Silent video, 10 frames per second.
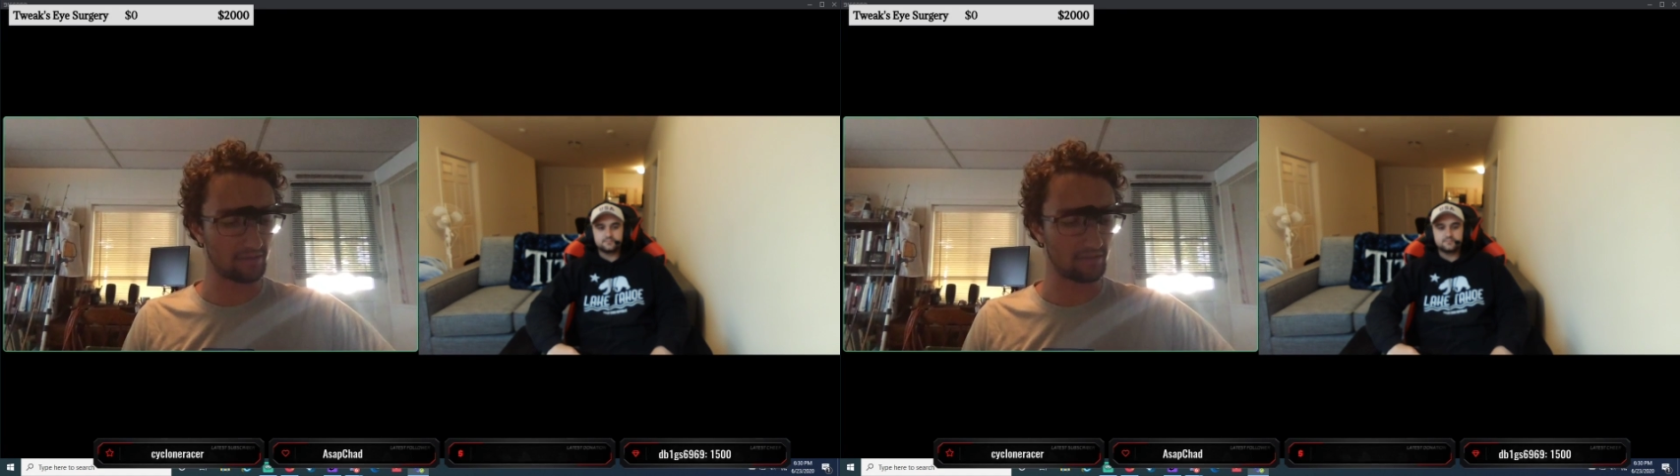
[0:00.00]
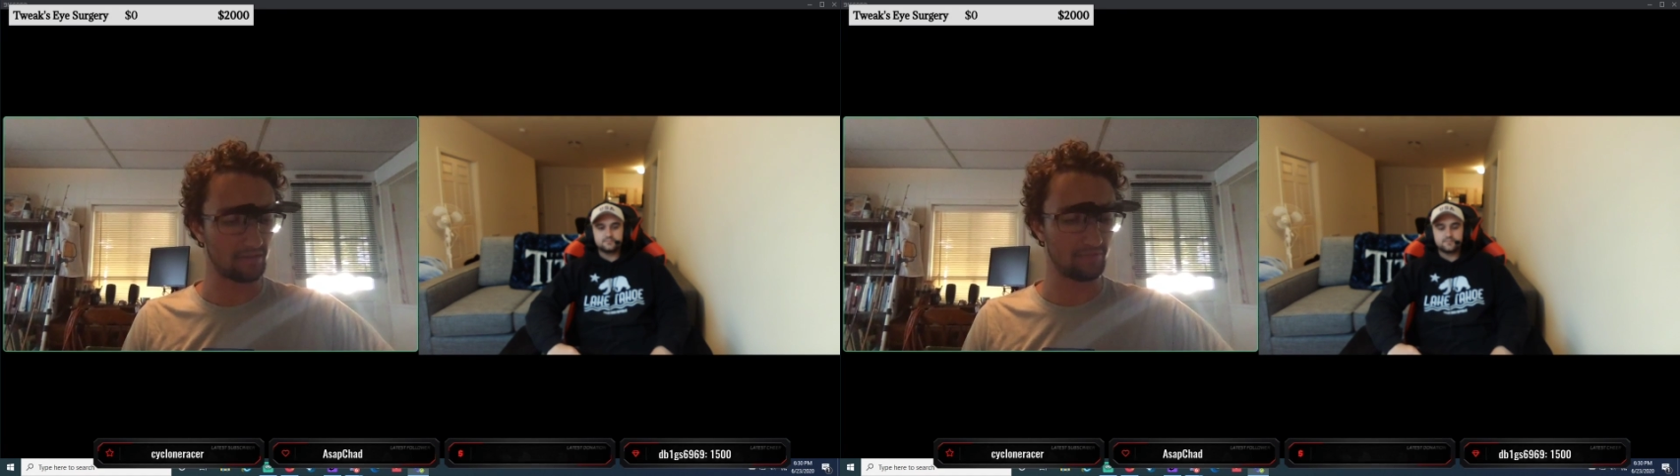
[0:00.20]

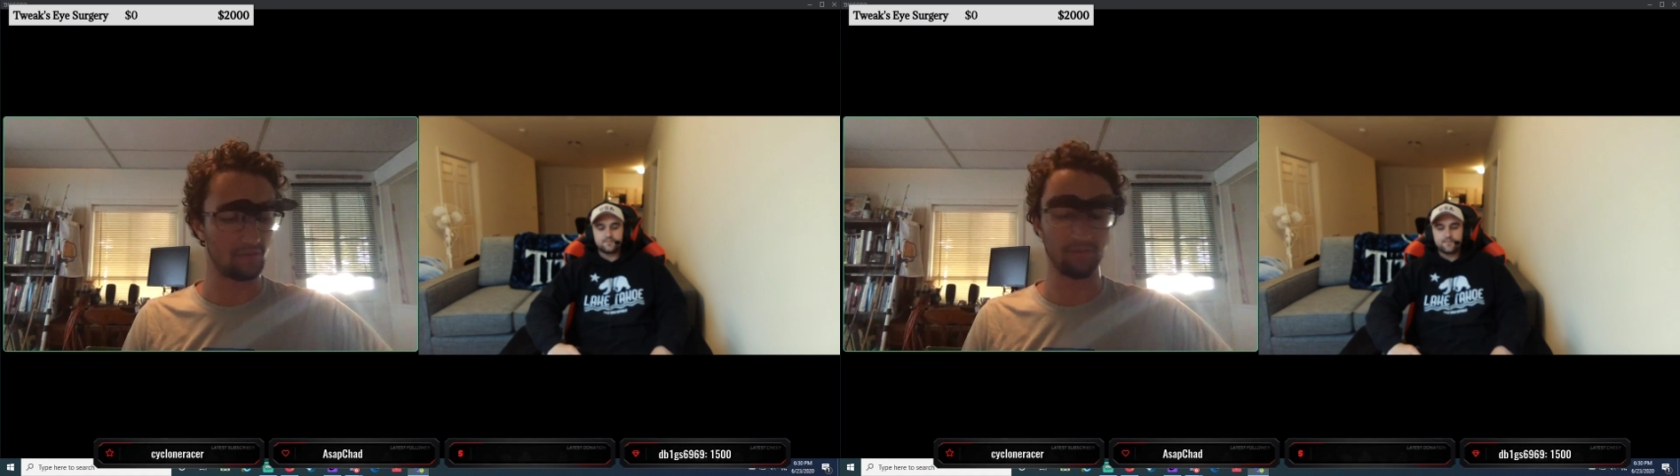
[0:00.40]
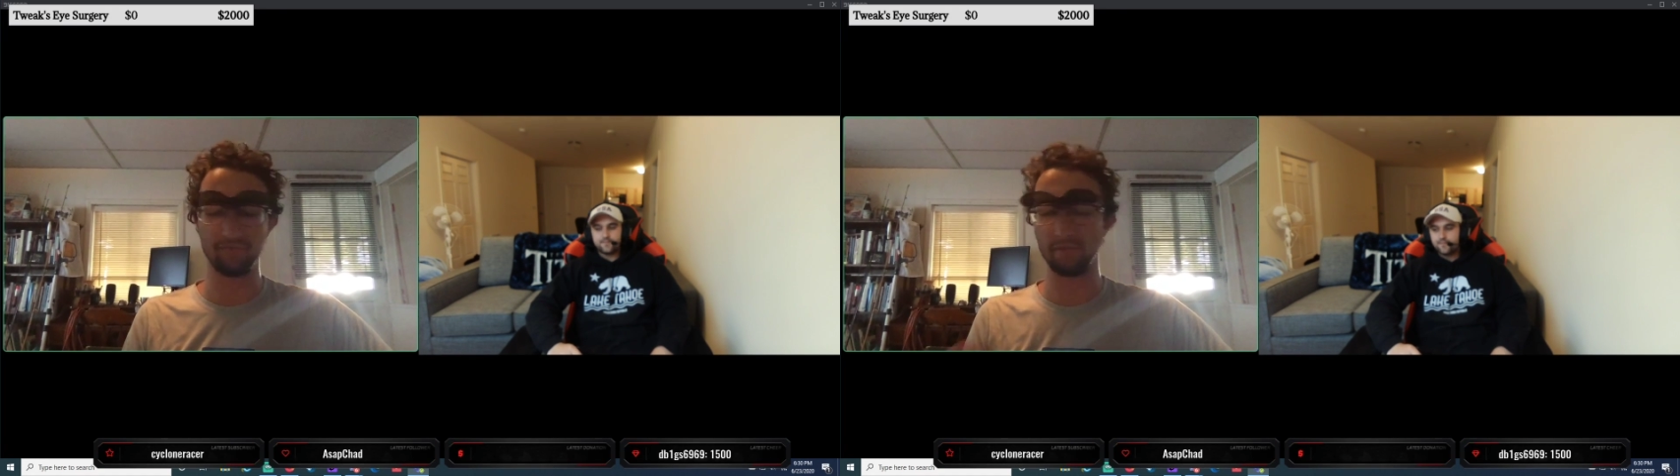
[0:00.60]
If you're
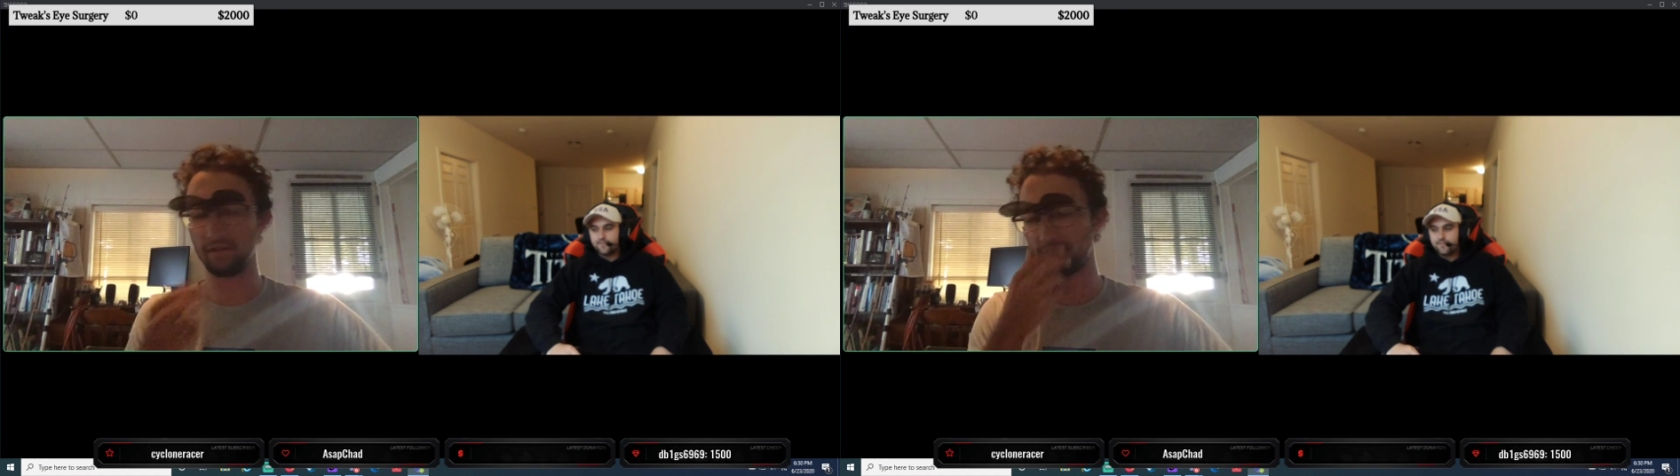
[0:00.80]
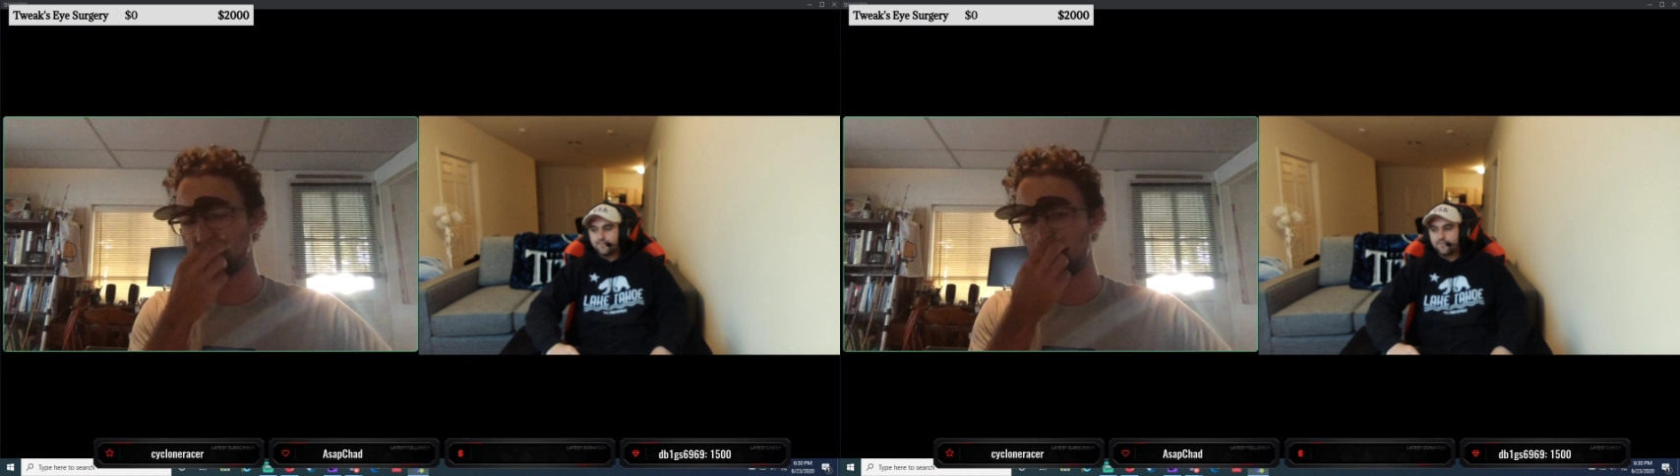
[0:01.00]
familiar with
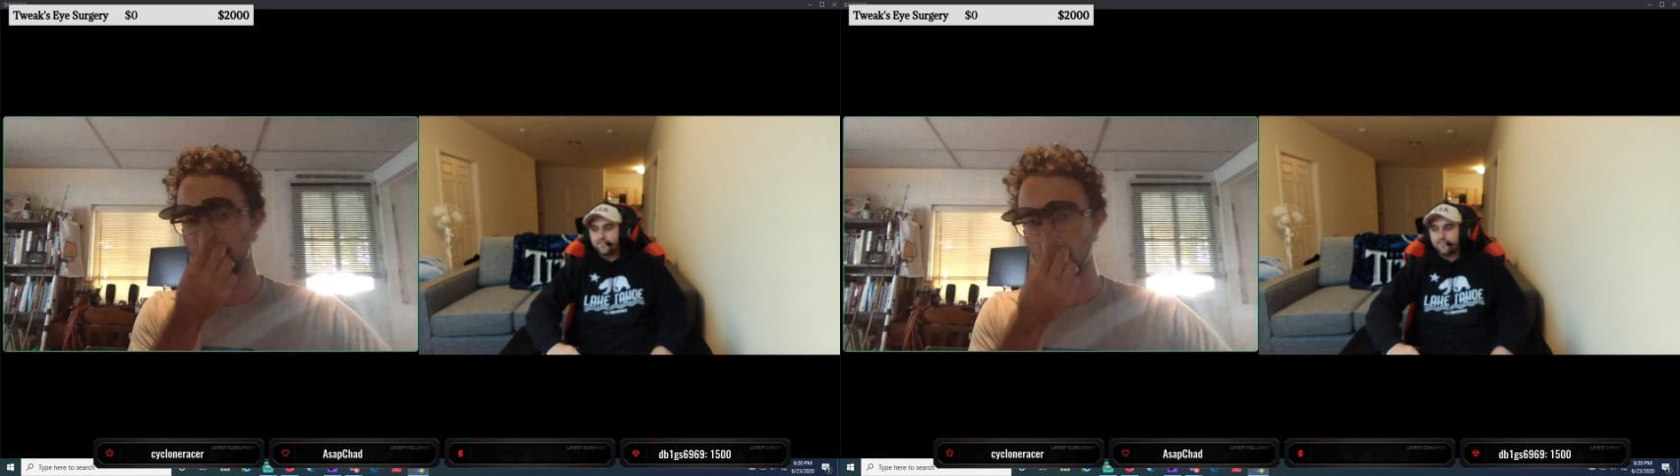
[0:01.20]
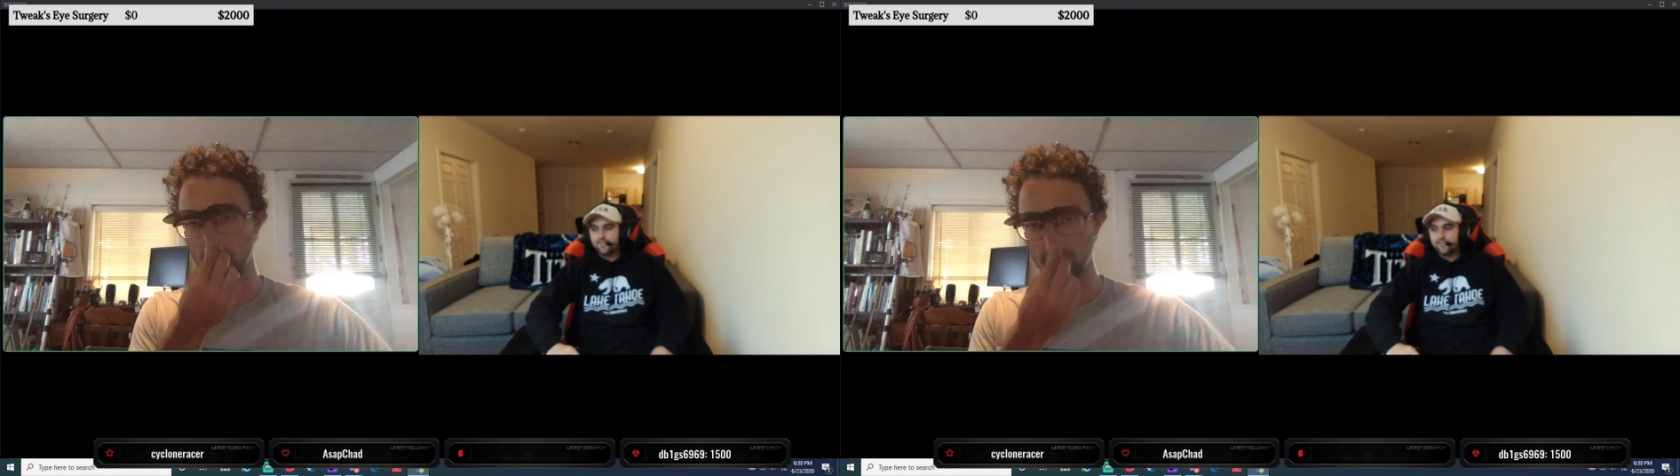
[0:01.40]
the pilot
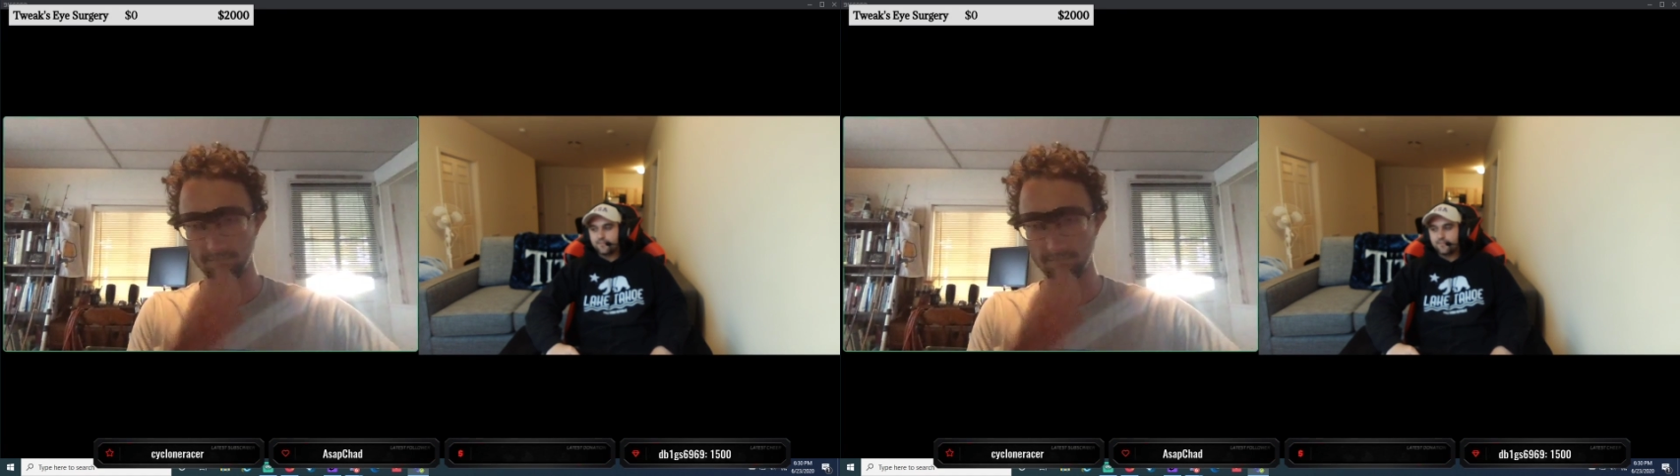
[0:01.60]
house,